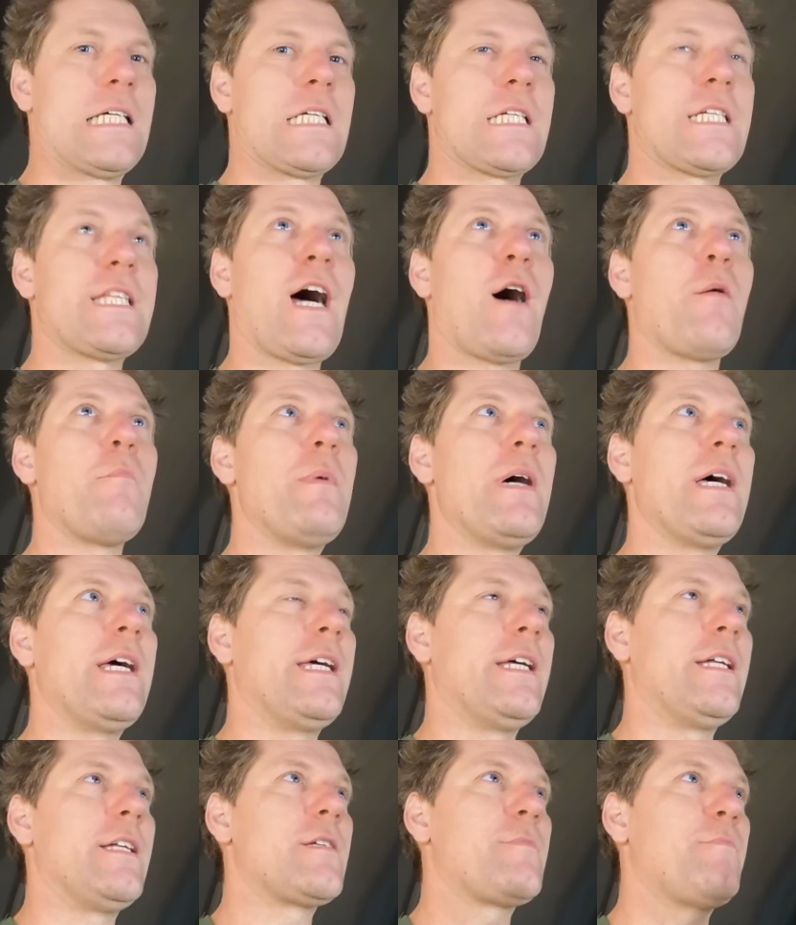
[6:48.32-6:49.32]
So that
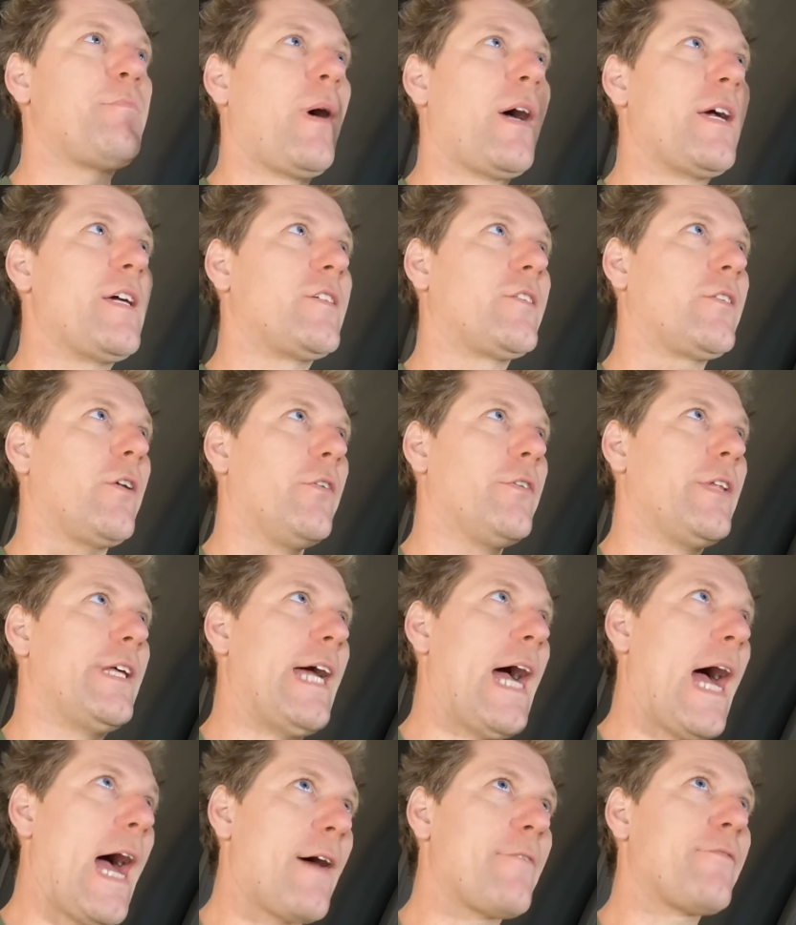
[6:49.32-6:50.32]
means, based on
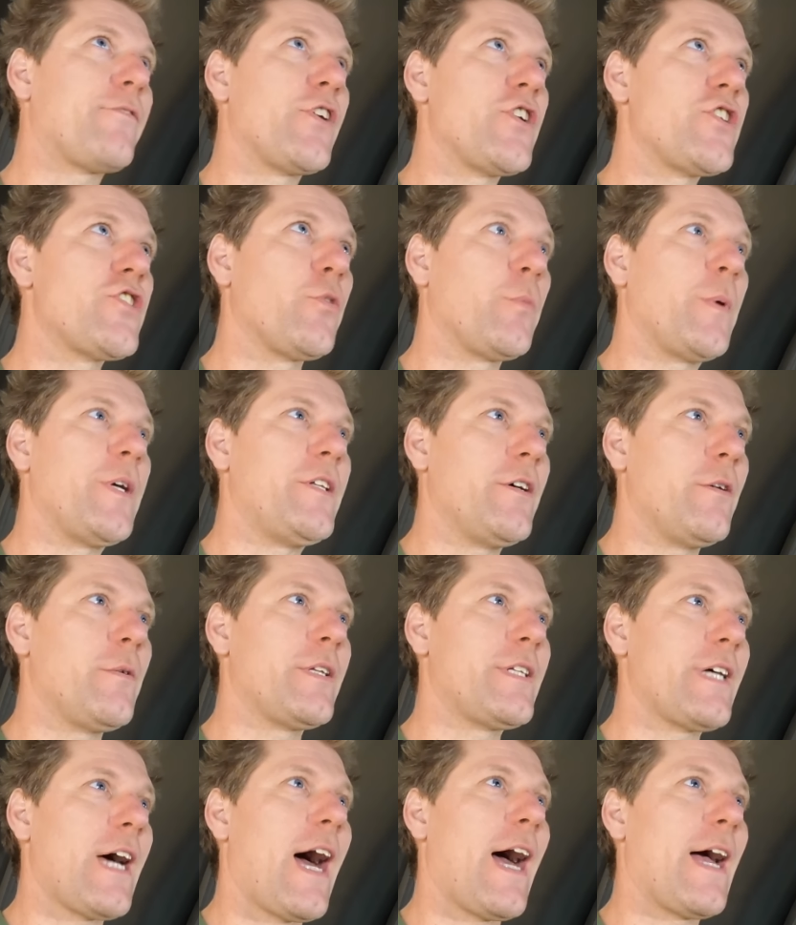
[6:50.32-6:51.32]
the average that we
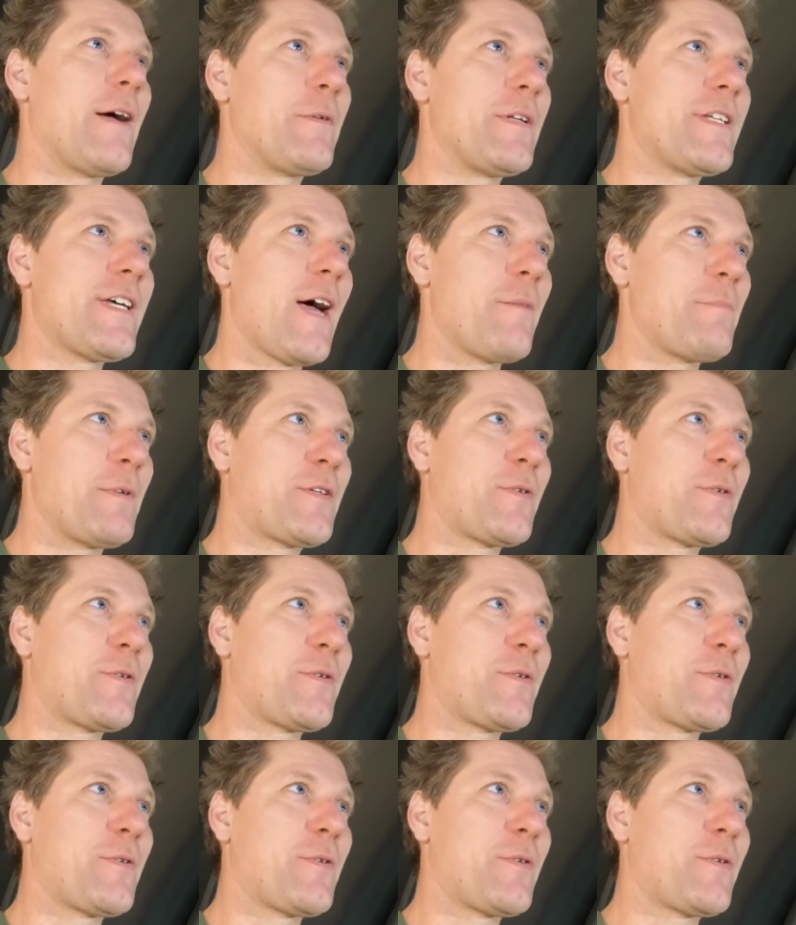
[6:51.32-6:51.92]
do a day, we take